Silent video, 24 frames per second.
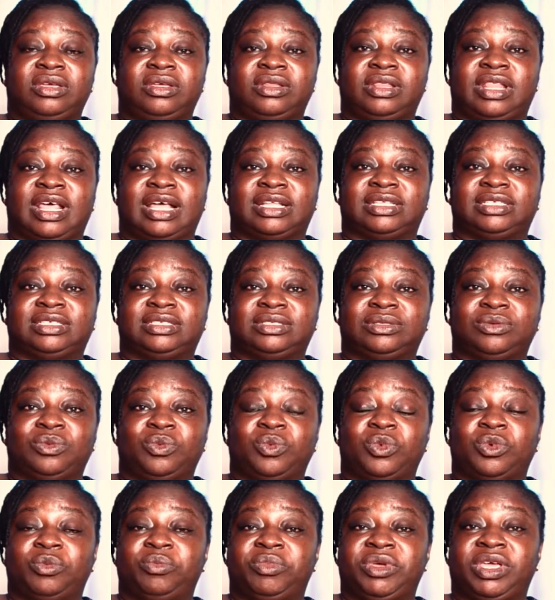that
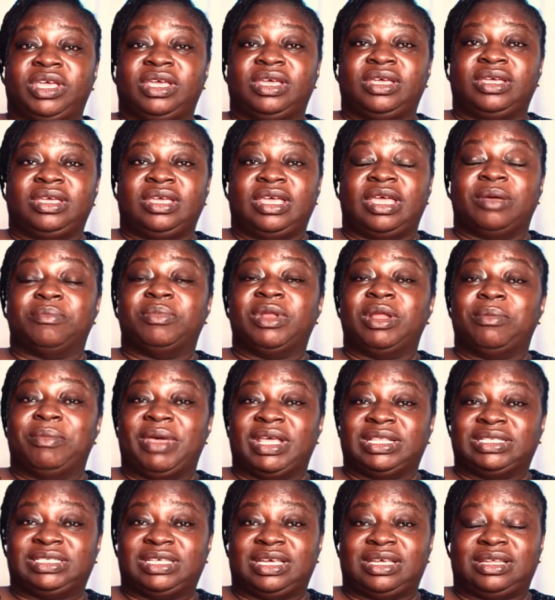will be
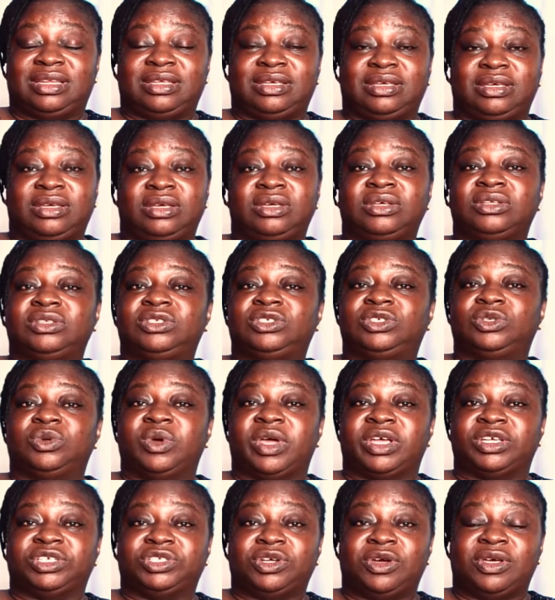implemented to
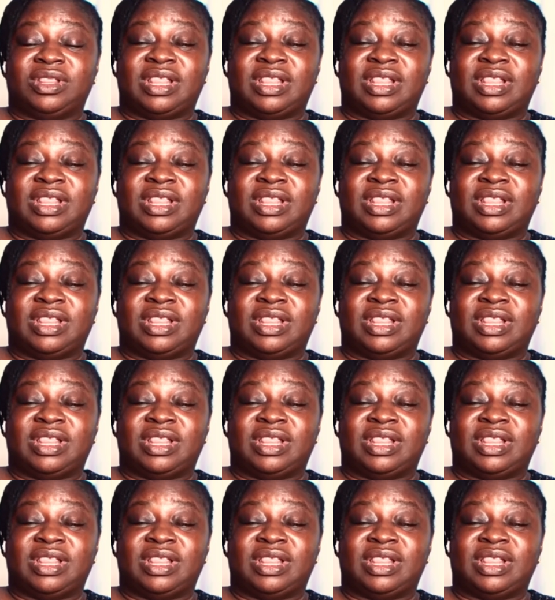ensure